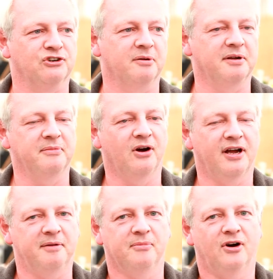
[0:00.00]
I mean,
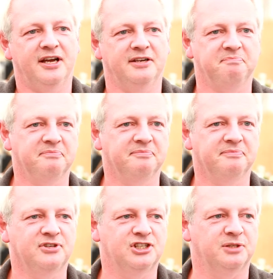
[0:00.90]
my
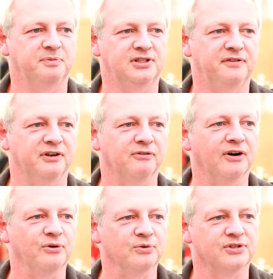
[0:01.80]
specific
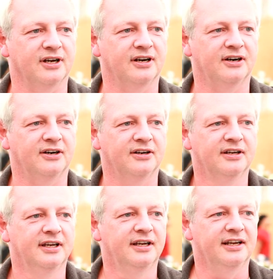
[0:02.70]
roles are,
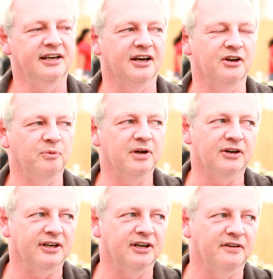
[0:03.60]
you know, we're
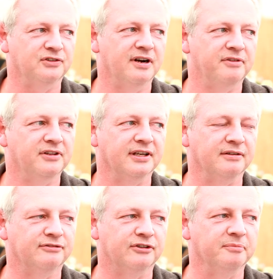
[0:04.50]
looking after
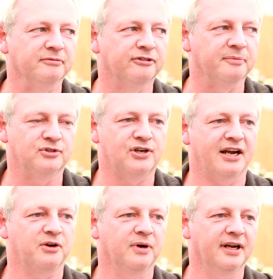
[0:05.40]
everything from
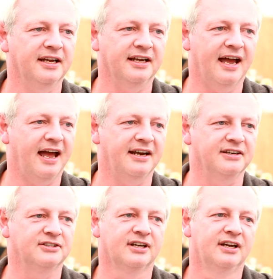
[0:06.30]
trackway
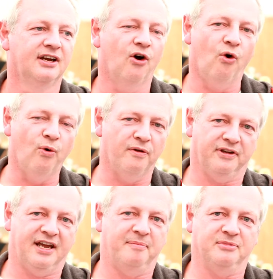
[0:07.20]
and all of the
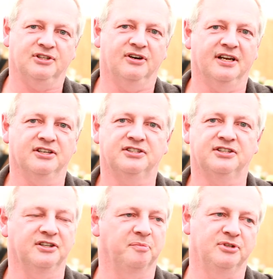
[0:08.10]
campsites
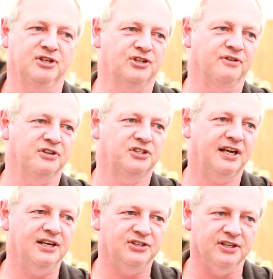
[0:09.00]
to the position of the
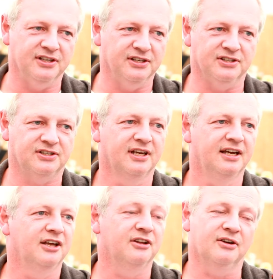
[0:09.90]
stages,
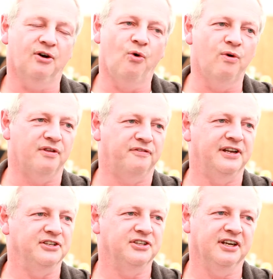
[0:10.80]
all of the
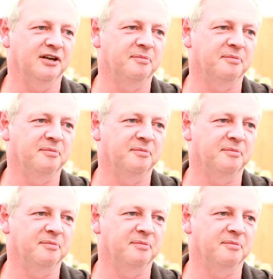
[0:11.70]
fencing.